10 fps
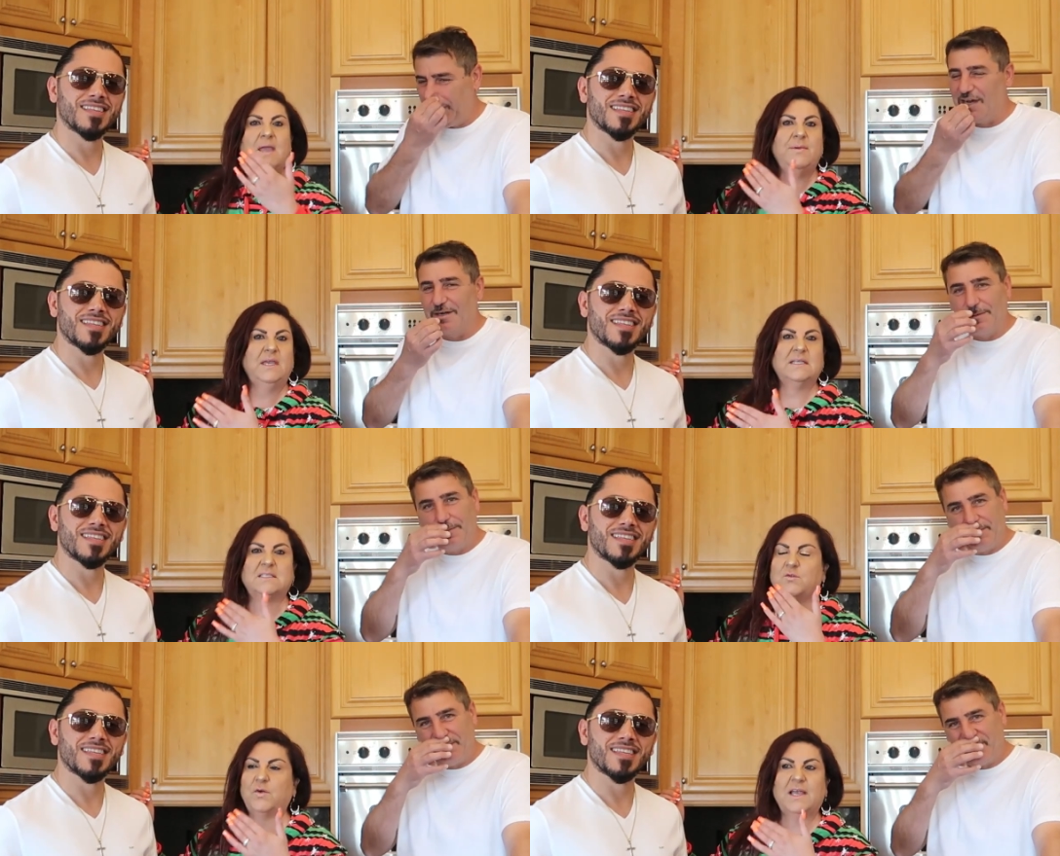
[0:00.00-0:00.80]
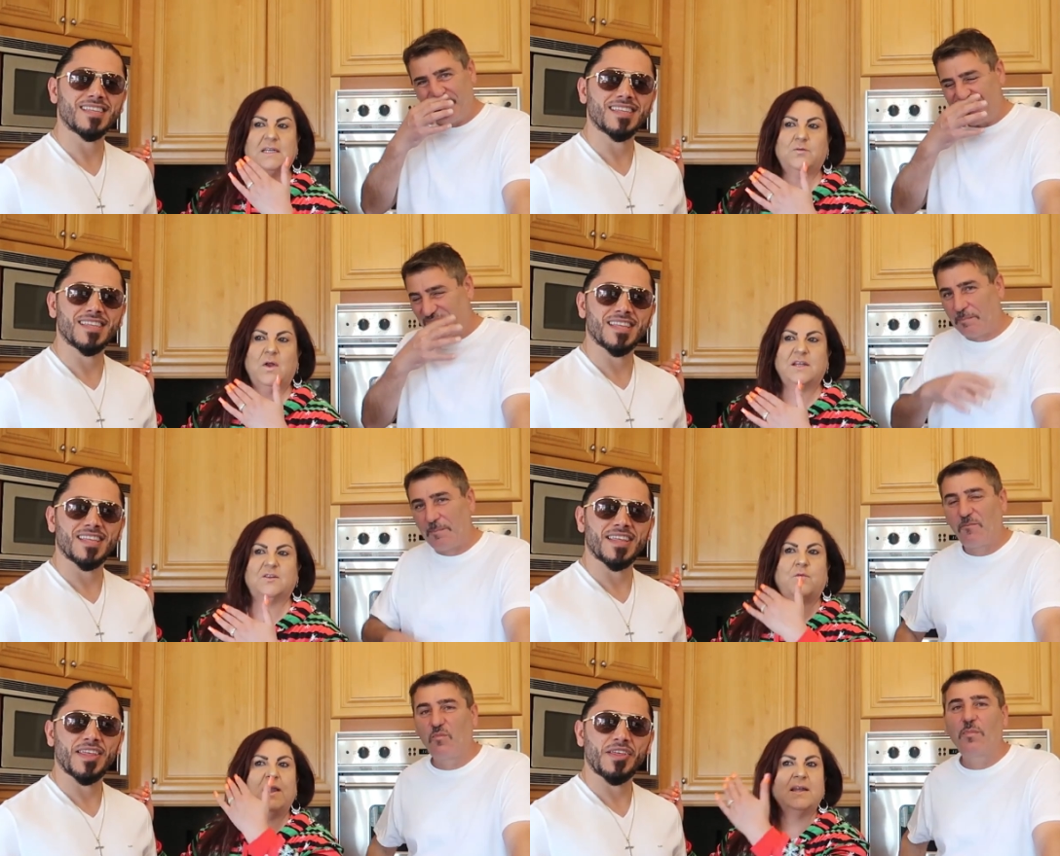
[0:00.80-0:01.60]
Speaker 1: maybe wow. his great
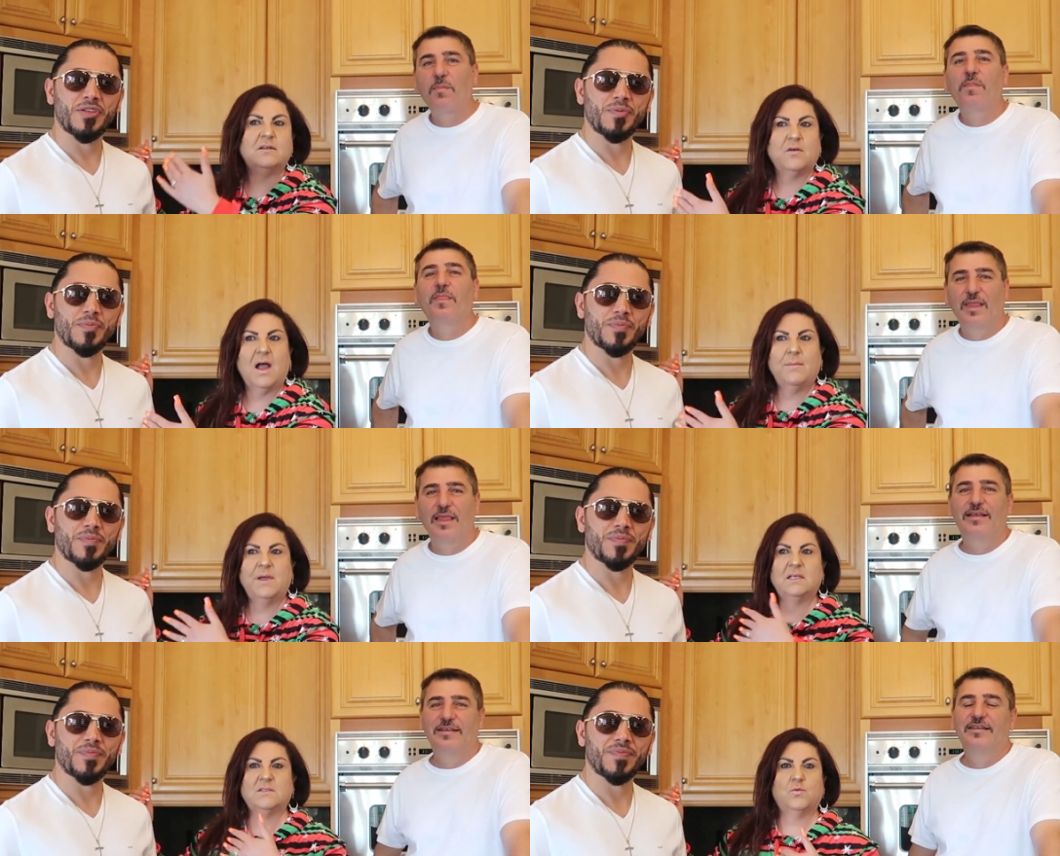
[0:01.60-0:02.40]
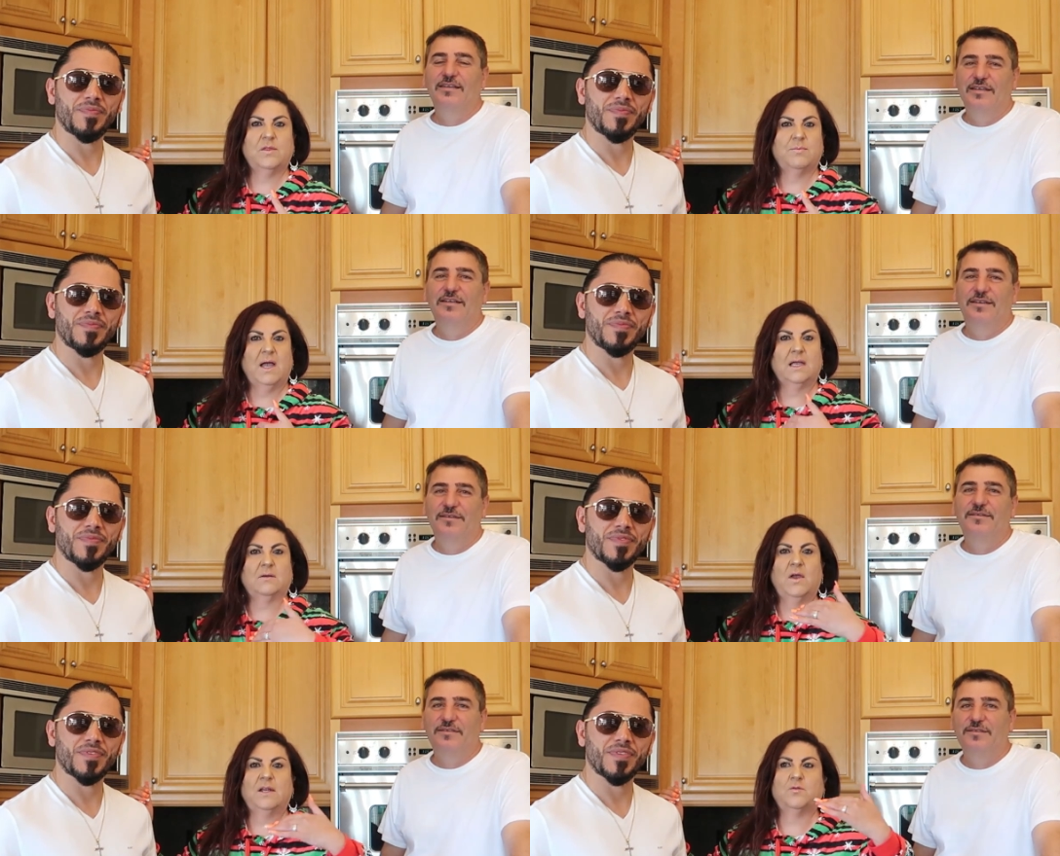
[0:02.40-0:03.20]
great great grandma is with my
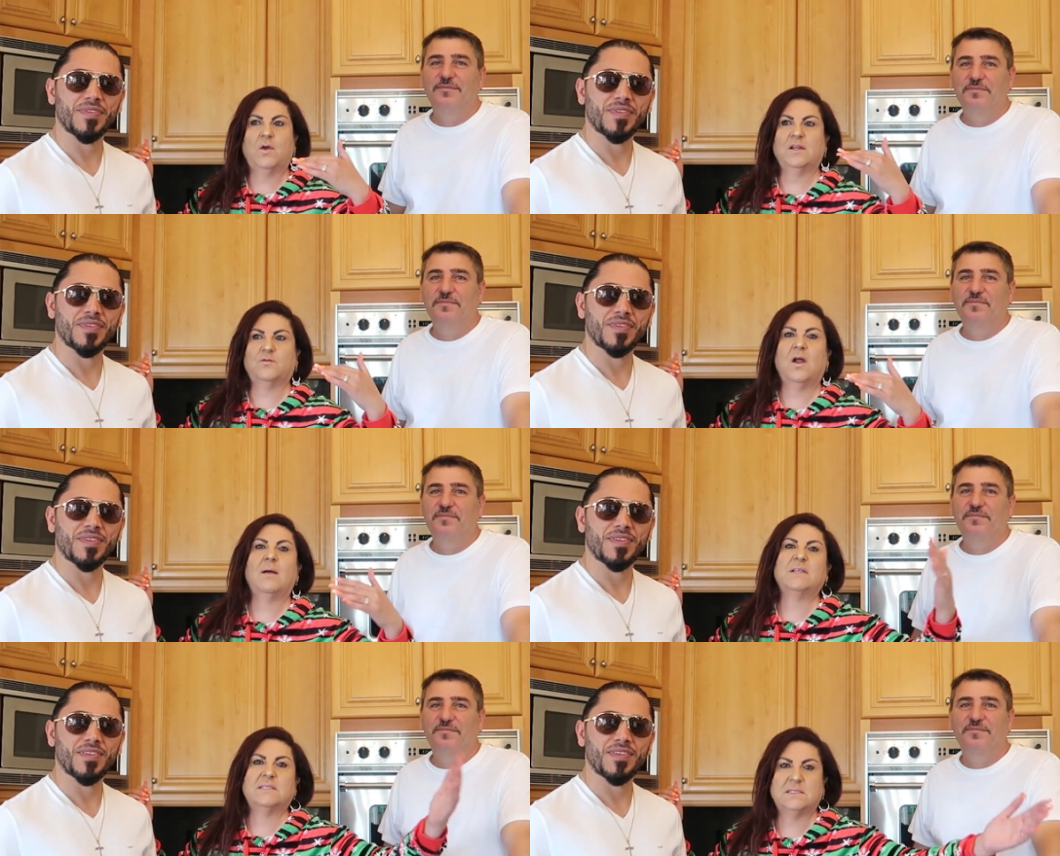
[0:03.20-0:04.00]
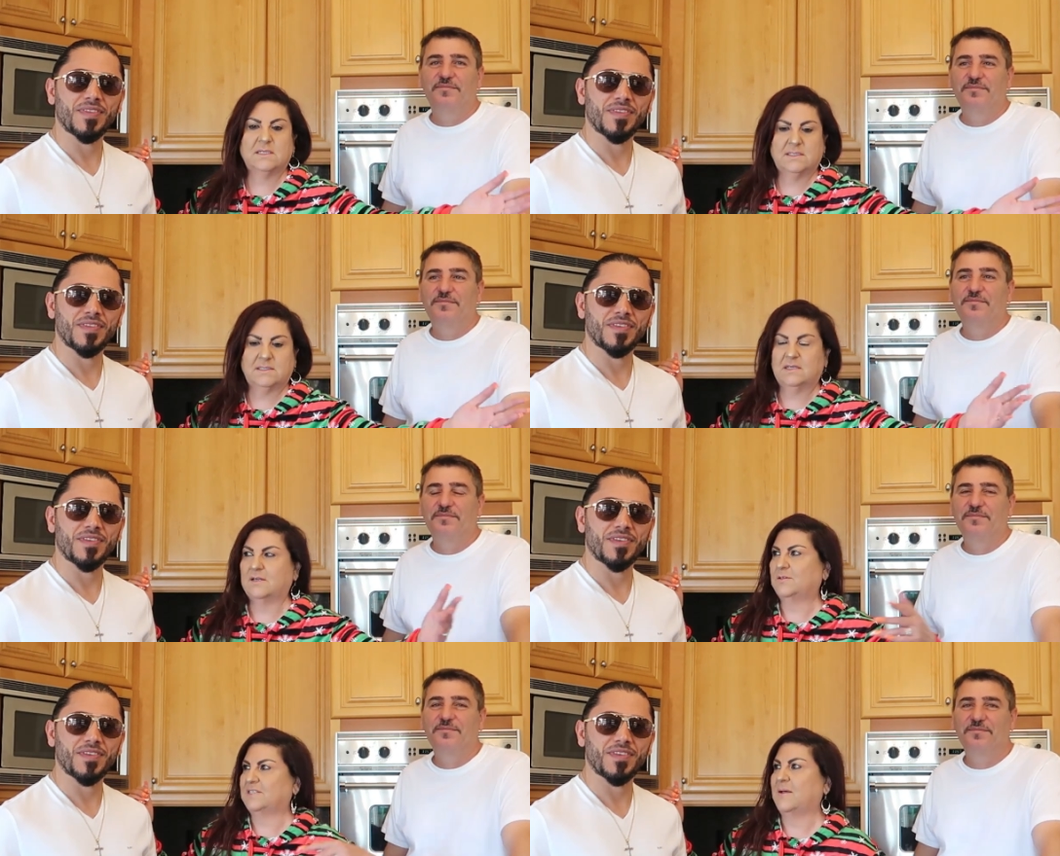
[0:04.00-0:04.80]
great great grandma's sister
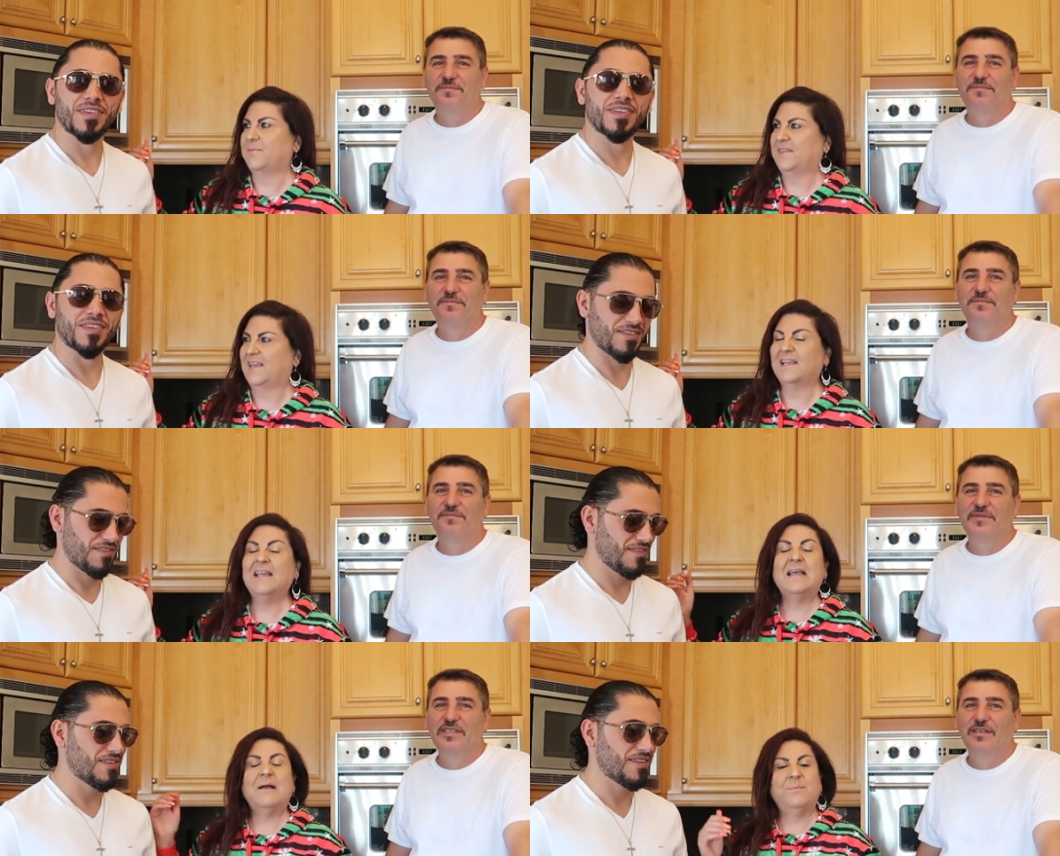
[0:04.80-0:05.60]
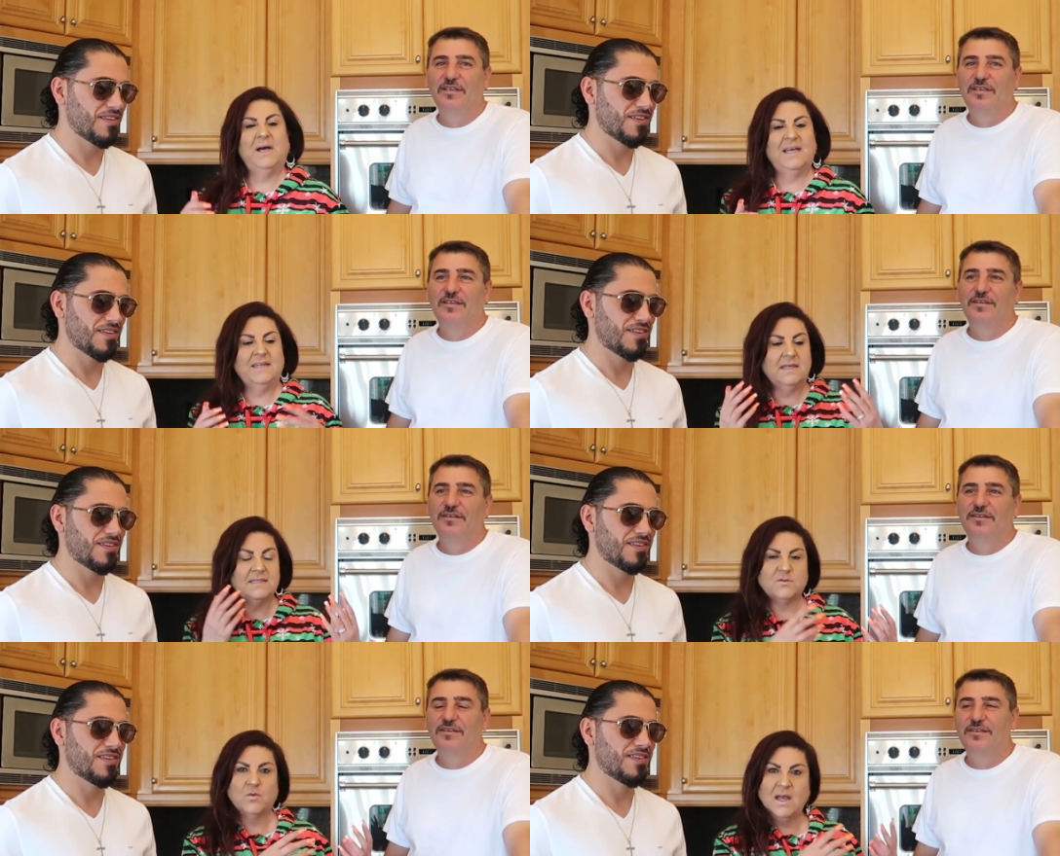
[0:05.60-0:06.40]
or something. But
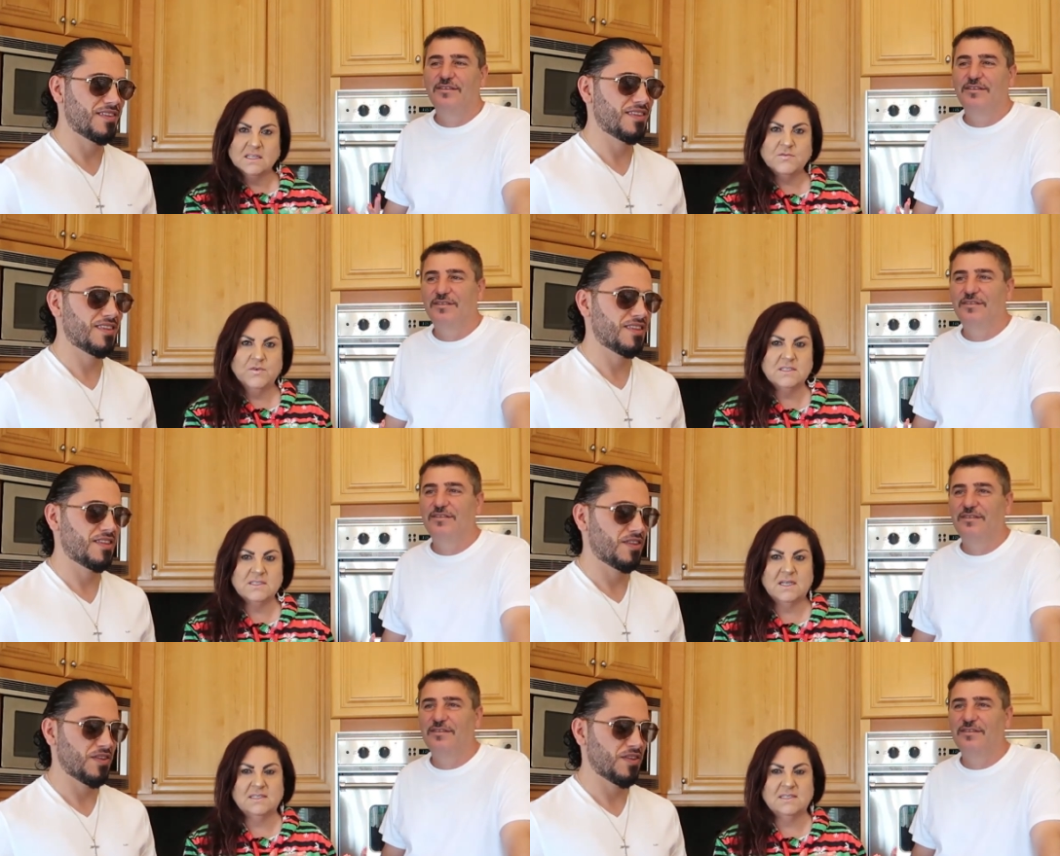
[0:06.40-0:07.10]
it's Ron's first